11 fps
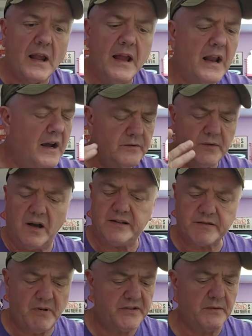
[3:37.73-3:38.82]
And I
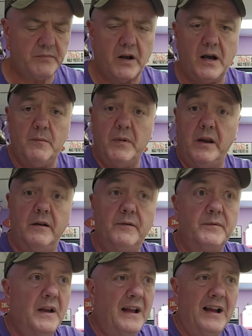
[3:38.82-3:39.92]
spent some time,
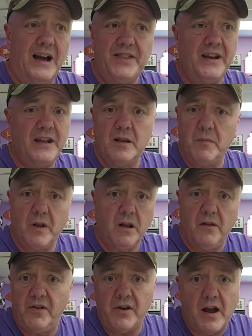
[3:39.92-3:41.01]
and I think in the
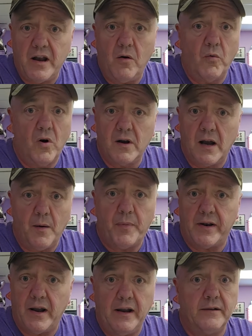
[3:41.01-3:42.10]
middle of the night I woke
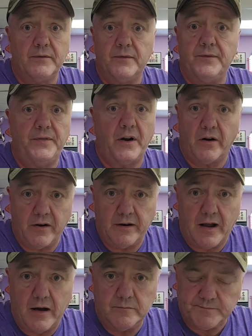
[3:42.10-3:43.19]
up and I figured
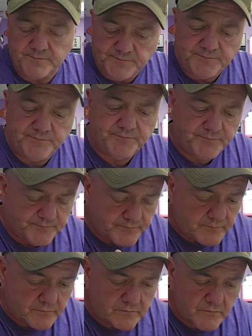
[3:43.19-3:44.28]
it out.
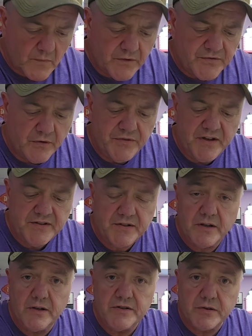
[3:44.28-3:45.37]
So this
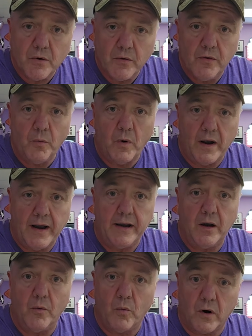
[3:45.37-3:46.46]
is the way
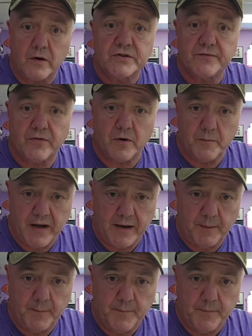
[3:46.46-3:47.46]
it works for me.